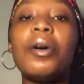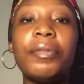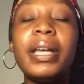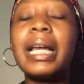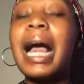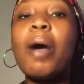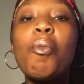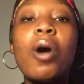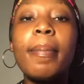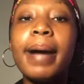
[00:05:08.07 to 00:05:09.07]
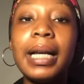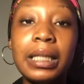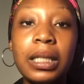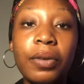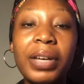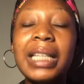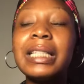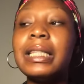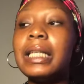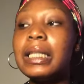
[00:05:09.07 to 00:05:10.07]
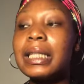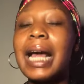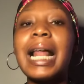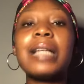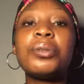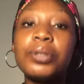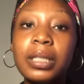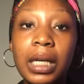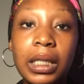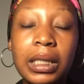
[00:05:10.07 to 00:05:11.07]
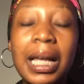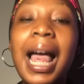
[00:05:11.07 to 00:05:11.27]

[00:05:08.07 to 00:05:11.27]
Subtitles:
It can't work by itself. It needs an associate.